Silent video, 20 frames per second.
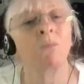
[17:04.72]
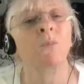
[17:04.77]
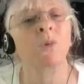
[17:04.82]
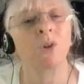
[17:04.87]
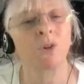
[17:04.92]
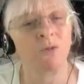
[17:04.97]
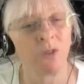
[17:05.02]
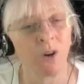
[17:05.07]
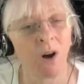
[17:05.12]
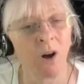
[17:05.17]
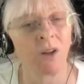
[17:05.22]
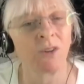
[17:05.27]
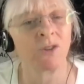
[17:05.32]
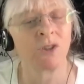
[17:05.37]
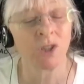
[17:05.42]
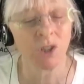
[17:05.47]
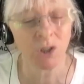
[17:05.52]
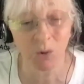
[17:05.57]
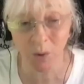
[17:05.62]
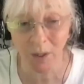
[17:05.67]
move on
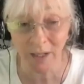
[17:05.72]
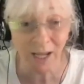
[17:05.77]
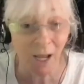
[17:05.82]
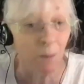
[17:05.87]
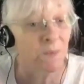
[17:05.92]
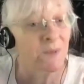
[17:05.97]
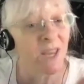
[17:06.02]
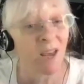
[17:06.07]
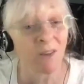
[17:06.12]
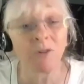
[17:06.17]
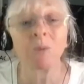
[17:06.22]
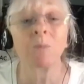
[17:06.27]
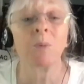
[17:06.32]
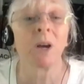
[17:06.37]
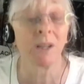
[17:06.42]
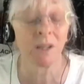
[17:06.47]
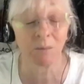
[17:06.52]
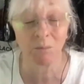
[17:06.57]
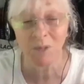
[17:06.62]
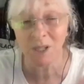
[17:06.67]
too. It helps
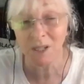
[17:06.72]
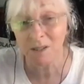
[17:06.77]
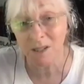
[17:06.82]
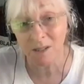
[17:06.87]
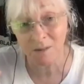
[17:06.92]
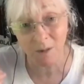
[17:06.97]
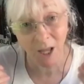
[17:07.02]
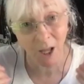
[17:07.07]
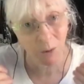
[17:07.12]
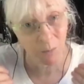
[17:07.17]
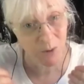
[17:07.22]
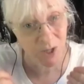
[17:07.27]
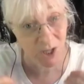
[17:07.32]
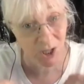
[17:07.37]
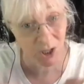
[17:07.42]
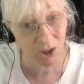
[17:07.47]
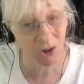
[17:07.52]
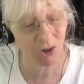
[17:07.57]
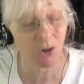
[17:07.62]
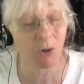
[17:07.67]
everybody. It helps the
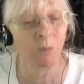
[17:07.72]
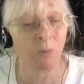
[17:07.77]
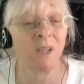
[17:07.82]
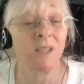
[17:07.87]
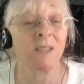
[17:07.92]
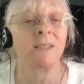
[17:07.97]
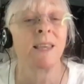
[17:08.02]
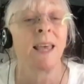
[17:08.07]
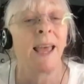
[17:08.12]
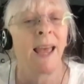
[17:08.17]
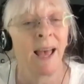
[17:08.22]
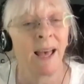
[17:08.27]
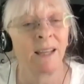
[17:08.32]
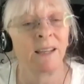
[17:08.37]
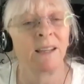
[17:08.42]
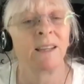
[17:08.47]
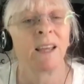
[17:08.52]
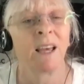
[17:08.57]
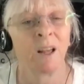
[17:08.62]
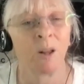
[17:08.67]
humans and
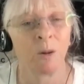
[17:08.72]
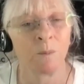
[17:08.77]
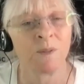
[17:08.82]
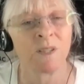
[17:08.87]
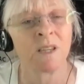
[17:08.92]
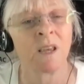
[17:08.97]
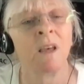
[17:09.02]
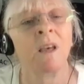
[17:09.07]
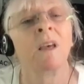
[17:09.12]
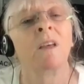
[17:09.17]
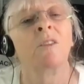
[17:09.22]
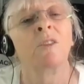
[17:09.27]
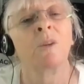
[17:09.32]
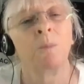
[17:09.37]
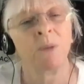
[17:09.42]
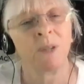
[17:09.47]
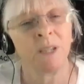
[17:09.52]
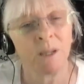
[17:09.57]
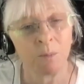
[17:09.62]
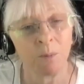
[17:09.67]
it helps the
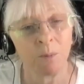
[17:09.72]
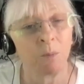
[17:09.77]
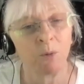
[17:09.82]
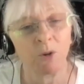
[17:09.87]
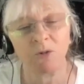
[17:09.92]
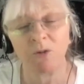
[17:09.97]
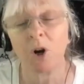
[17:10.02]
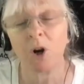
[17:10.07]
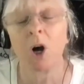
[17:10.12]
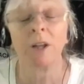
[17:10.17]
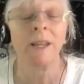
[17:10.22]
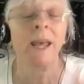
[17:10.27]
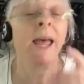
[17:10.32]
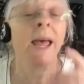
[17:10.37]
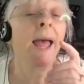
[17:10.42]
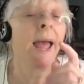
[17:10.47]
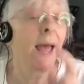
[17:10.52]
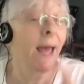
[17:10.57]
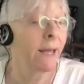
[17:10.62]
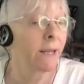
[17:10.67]
people move on.
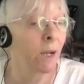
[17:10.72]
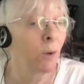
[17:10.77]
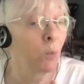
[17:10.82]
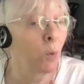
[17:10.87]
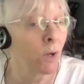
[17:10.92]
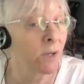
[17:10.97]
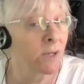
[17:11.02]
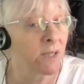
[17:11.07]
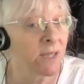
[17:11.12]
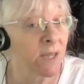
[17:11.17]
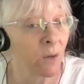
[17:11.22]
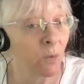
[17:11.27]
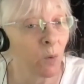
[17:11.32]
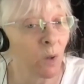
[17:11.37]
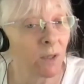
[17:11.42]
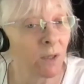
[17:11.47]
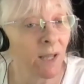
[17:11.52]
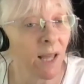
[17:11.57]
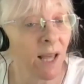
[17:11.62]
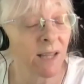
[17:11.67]
And I want to say
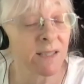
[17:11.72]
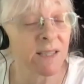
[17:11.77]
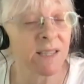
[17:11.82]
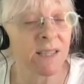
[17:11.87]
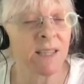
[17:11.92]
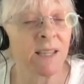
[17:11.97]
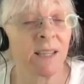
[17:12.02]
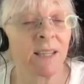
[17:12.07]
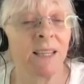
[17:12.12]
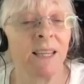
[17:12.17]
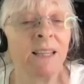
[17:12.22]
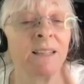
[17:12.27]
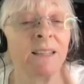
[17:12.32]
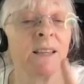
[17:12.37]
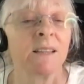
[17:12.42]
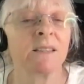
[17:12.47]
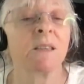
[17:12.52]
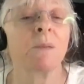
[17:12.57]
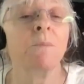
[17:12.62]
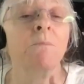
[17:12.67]
one last thing. It
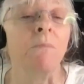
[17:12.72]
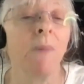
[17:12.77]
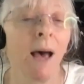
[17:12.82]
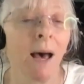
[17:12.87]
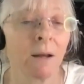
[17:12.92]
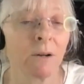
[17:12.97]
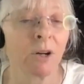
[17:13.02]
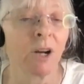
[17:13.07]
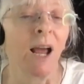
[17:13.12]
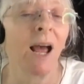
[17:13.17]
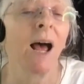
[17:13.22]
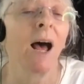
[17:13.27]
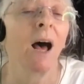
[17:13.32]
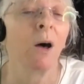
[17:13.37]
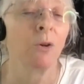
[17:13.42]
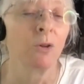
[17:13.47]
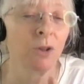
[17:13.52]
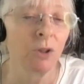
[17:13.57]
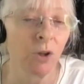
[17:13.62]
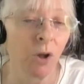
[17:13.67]
doesn't matter
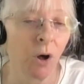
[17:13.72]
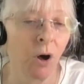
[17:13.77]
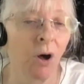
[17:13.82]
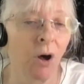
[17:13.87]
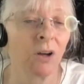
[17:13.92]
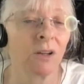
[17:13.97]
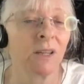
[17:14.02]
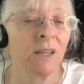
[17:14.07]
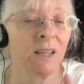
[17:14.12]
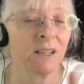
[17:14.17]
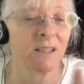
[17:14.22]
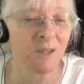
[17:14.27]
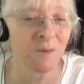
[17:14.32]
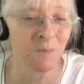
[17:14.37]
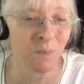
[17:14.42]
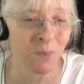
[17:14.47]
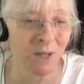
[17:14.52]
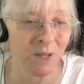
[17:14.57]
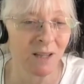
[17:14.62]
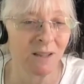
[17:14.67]
how long it's
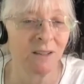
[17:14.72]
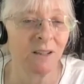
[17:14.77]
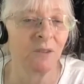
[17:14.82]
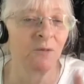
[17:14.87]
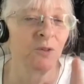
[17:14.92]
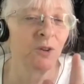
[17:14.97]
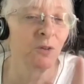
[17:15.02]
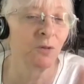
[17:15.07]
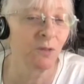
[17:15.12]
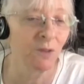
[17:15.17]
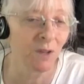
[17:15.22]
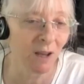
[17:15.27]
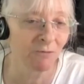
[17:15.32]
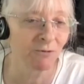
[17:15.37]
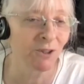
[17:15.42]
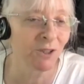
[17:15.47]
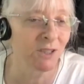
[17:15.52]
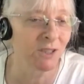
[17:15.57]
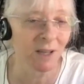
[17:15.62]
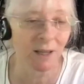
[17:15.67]
been. If you've
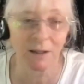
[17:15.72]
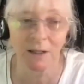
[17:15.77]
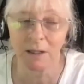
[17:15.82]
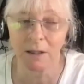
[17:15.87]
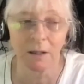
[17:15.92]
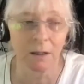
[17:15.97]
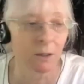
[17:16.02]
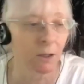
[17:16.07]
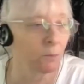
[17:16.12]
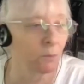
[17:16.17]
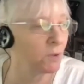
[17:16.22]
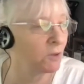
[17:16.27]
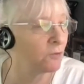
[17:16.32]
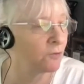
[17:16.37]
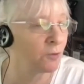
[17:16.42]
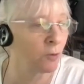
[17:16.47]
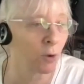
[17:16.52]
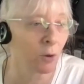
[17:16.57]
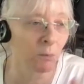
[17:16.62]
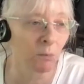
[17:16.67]
never done it, it could be
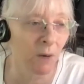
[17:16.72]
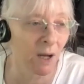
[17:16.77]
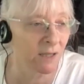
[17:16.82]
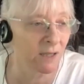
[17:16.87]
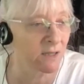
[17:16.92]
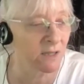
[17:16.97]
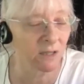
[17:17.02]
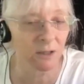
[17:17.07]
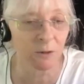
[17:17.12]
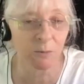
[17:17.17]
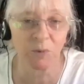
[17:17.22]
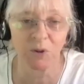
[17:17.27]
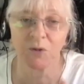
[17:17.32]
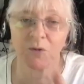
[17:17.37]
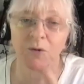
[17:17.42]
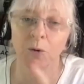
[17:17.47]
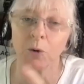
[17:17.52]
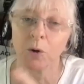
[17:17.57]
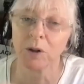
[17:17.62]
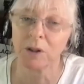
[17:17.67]
4 months, it could be
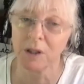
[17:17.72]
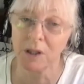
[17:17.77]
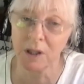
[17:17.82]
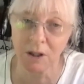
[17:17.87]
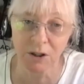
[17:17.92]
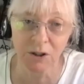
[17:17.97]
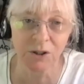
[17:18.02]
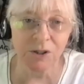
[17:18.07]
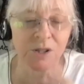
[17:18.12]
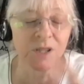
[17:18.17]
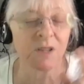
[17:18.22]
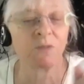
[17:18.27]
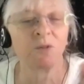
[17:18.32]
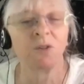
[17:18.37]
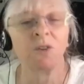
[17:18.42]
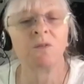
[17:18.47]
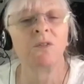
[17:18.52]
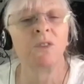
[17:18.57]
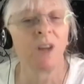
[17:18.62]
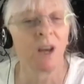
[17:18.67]
4 years. If
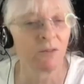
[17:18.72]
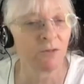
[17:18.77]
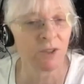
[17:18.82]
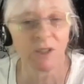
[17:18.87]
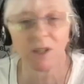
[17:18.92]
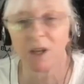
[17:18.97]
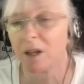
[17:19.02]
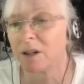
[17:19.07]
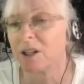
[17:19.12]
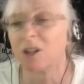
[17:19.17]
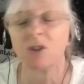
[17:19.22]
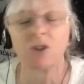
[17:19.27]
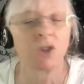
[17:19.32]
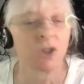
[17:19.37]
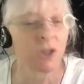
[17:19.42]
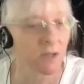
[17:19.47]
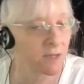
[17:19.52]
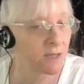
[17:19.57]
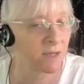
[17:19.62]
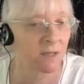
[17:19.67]
you've never done it,
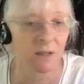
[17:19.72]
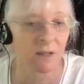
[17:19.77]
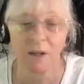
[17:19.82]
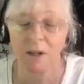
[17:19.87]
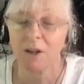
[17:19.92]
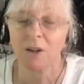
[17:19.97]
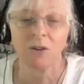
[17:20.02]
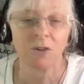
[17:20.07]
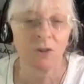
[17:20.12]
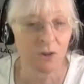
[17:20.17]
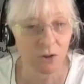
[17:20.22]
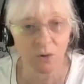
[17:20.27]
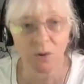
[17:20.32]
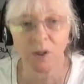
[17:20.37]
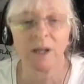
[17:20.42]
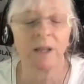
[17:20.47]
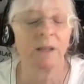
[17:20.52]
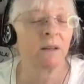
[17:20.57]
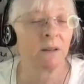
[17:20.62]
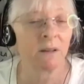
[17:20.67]
just do
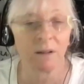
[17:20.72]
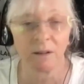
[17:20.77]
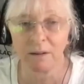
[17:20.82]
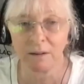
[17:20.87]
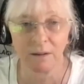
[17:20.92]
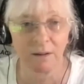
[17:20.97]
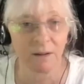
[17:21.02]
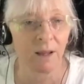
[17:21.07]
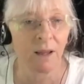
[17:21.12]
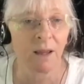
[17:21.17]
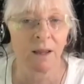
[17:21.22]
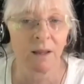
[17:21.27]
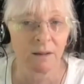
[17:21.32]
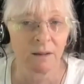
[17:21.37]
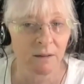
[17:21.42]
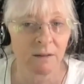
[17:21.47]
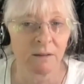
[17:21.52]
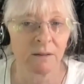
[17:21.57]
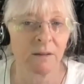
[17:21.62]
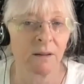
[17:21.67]
it, and
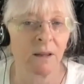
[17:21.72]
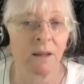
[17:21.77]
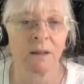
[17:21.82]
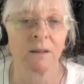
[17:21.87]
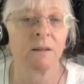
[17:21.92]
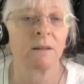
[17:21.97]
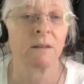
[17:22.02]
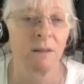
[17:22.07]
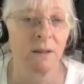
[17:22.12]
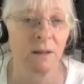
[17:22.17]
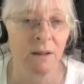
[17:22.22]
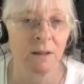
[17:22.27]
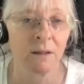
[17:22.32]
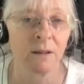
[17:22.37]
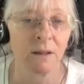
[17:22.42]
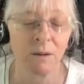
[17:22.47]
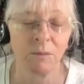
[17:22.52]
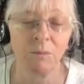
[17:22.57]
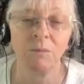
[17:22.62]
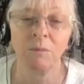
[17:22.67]
it
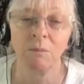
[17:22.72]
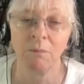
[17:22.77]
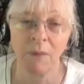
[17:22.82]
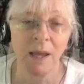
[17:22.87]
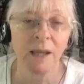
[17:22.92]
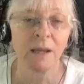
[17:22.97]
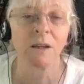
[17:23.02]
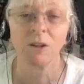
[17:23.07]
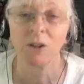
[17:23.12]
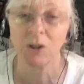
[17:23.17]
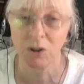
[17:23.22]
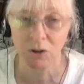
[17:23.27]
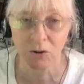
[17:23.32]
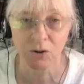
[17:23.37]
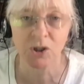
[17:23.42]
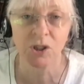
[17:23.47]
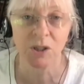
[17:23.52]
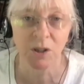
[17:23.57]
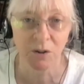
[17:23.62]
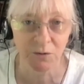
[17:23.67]
can make a
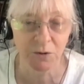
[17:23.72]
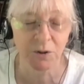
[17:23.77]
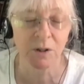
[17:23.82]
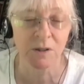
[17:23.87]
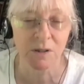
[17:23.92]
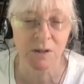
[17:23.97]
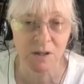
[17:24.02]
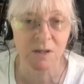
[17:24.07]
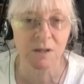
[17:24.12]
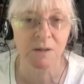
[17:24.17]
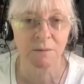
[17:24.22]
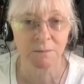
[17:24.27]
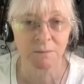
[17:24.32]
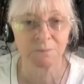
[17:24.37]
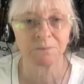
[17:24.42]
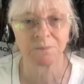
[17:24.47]
huge difference.